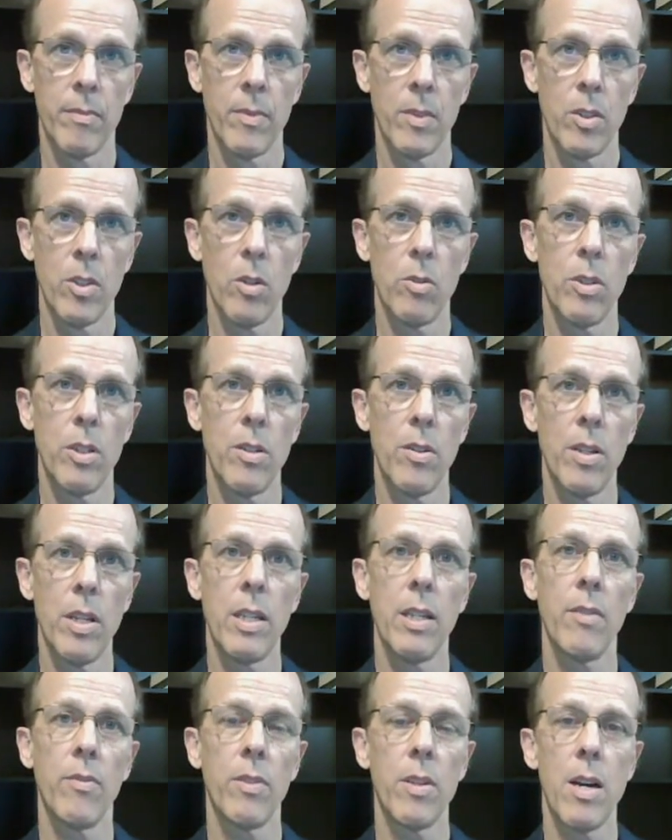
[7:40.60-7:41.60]
So do you
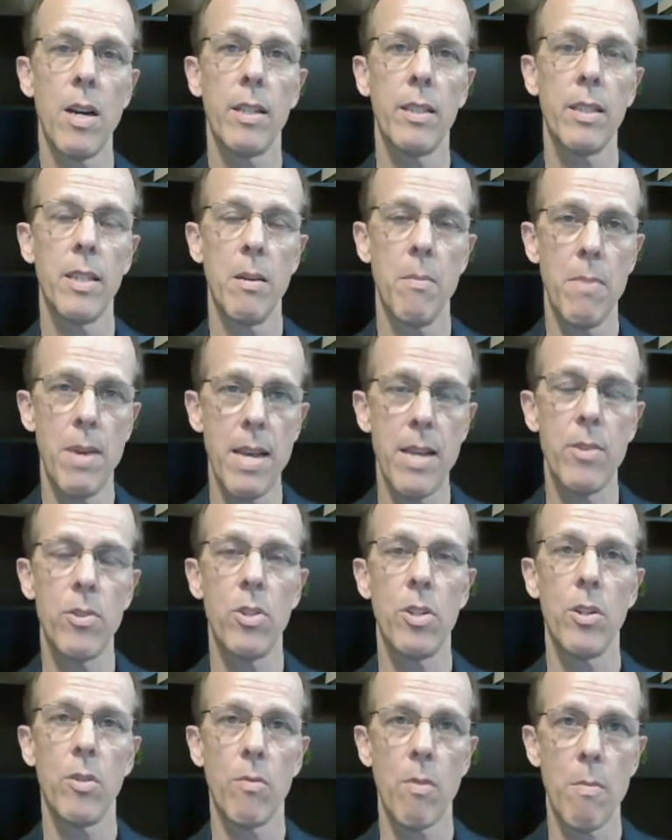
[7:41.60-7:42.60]
think if God commands
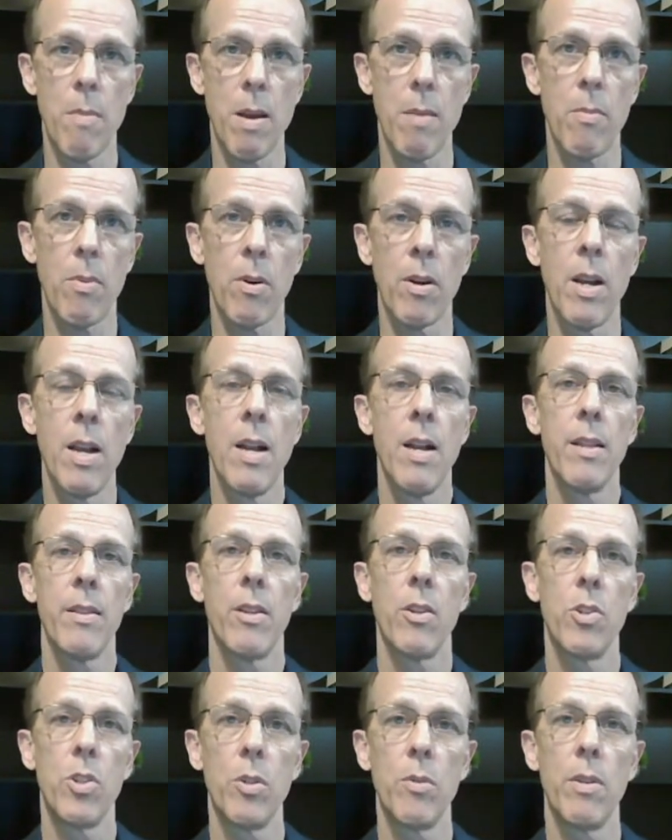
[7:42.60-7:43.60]
you to remember
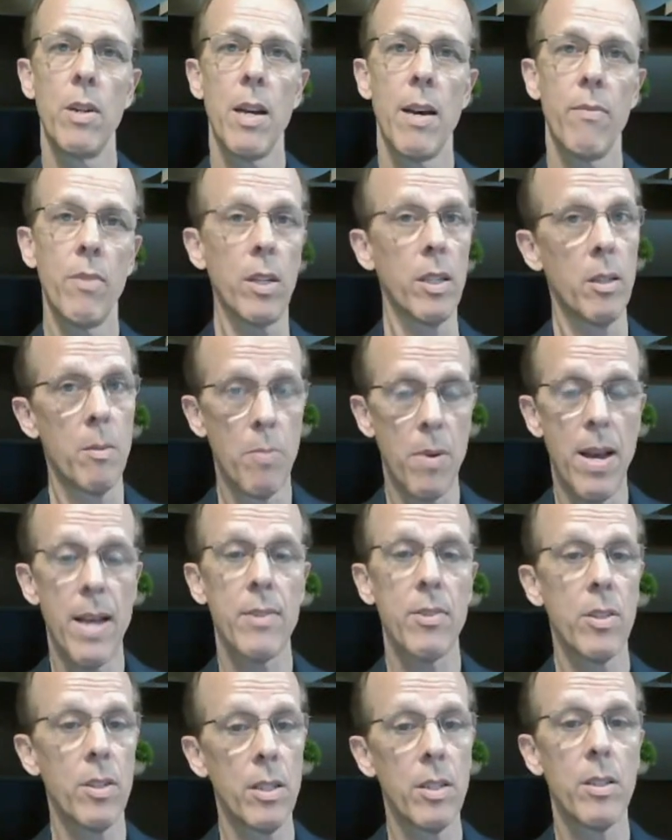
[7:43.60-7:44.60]
that you would have the
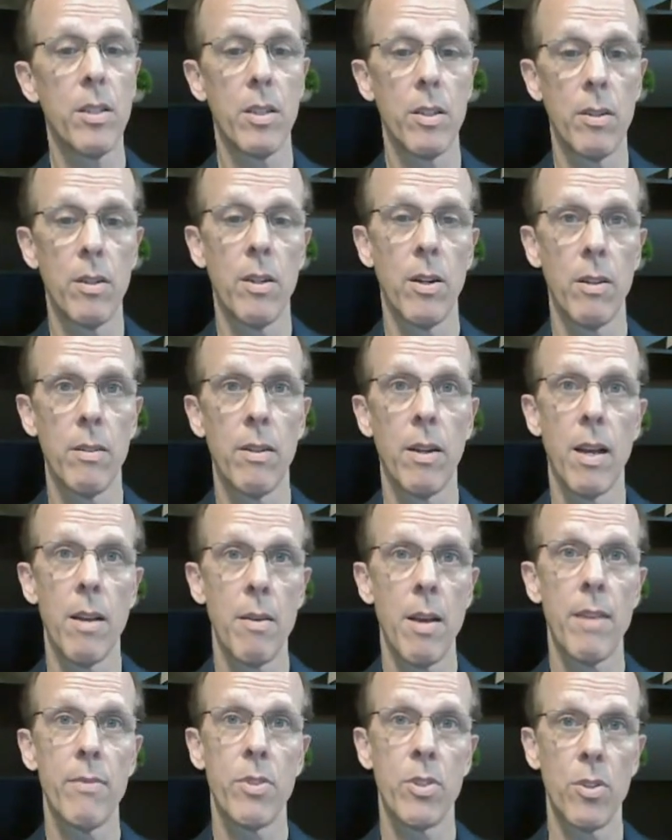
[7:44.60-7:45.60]
capacity to
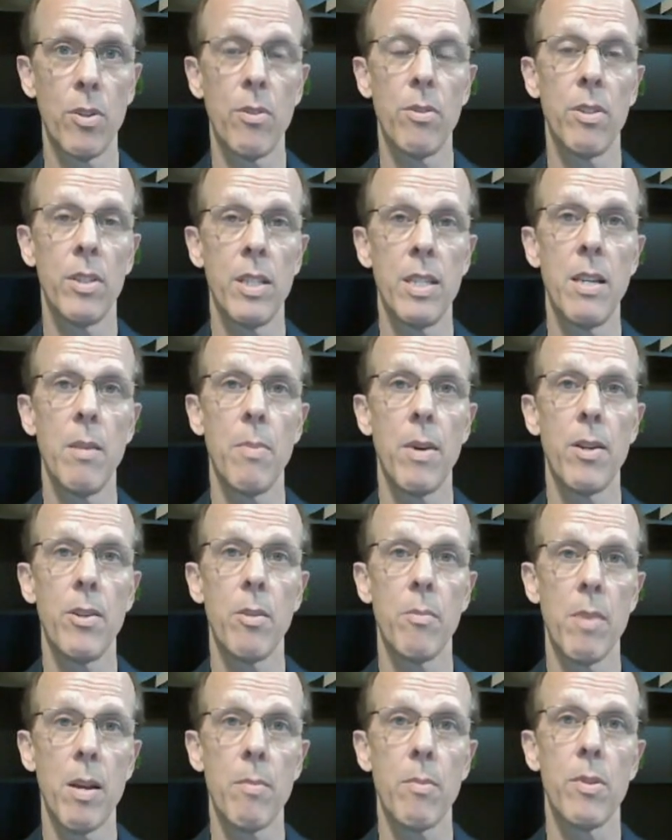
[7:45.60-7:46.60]
have certainty about
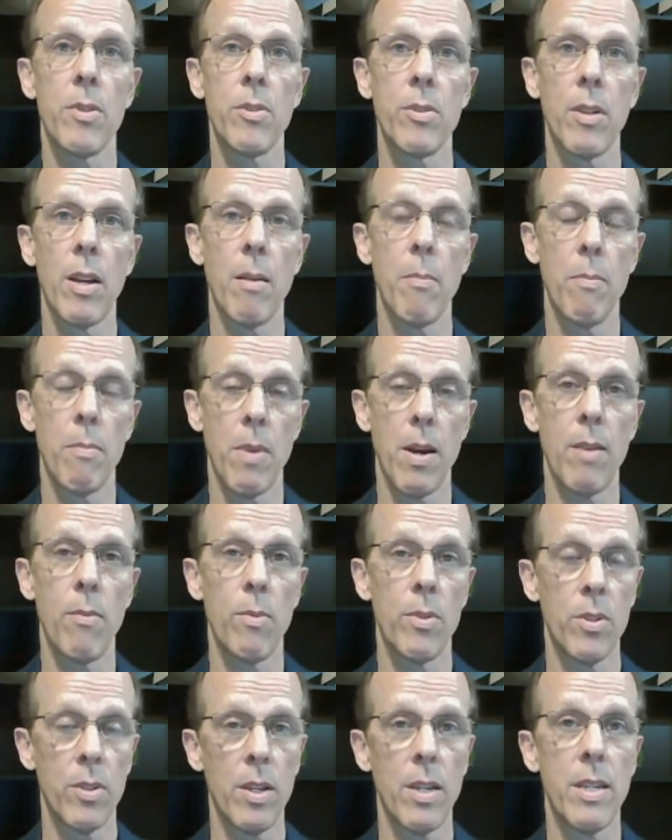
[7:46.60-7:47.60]
your memories? I
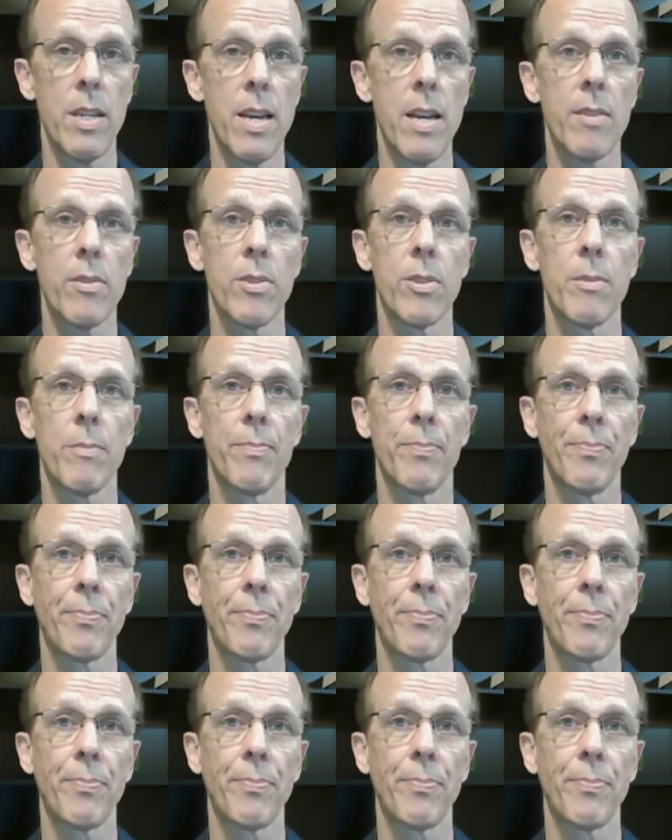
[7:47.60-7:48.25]
would say yes.